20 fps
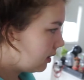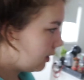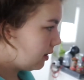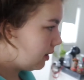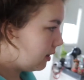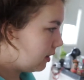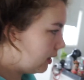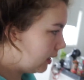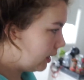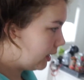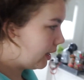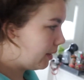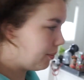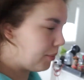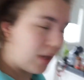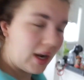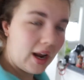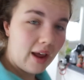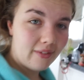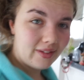I'm
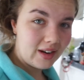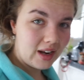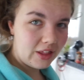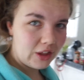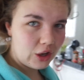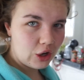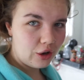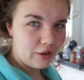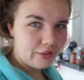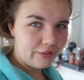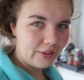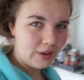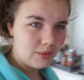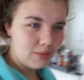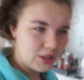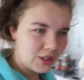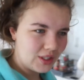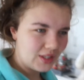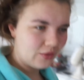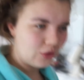gonna have another coffee
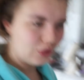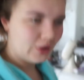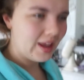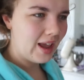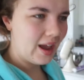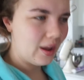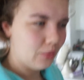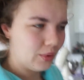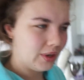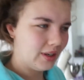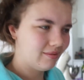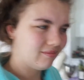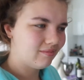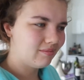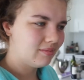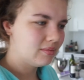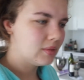because I've already had one.